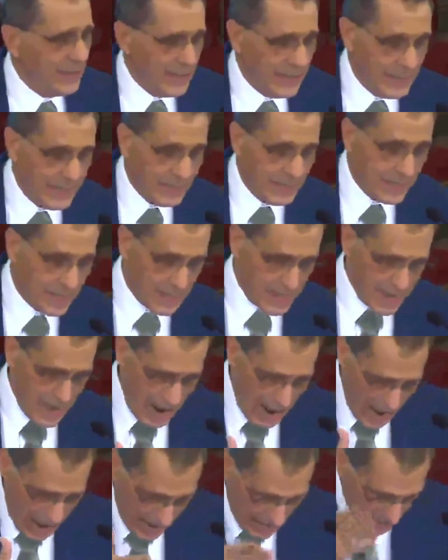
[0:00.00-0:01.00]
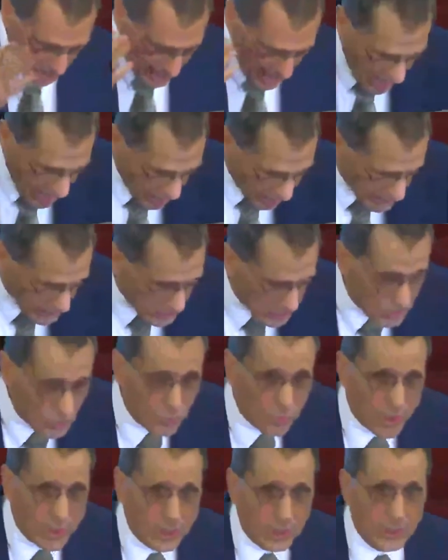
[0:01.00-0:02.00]
A non-college
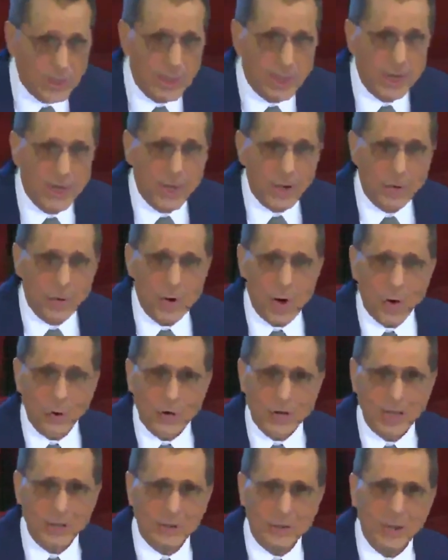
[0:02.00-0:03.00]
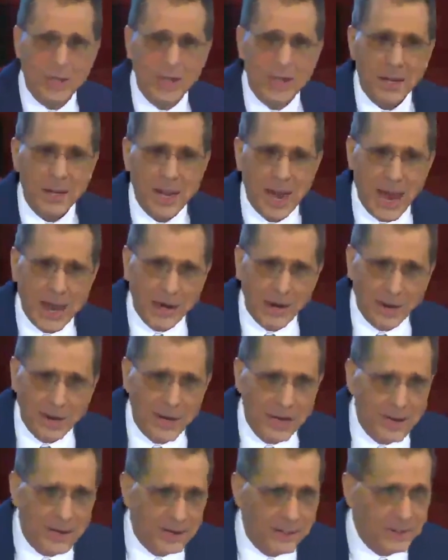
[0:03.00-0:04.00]
student wrote this
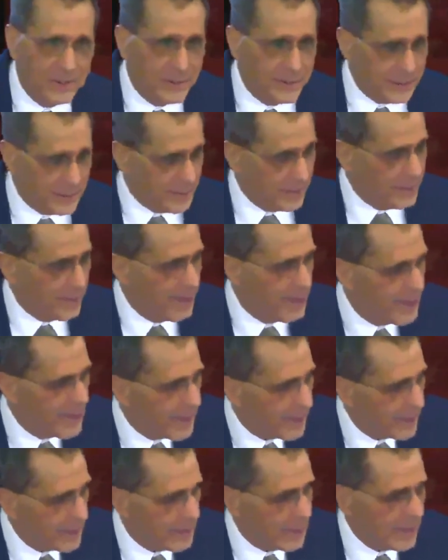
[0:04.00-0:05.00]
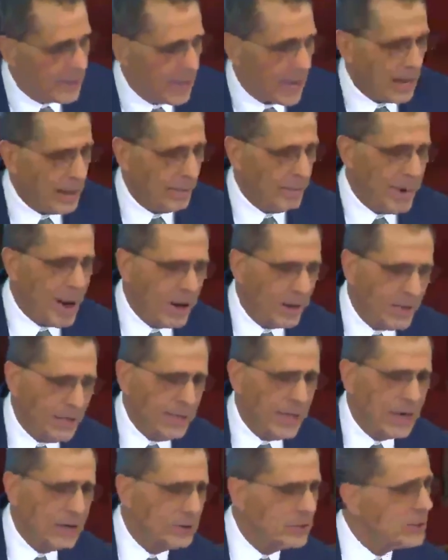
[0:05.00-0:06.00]
letter. And a part
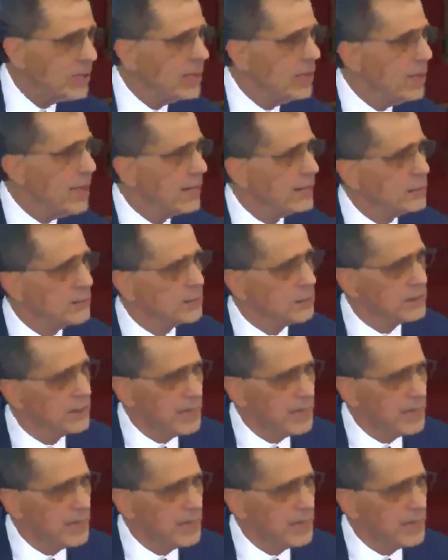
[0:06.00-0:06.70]
of the letter said this: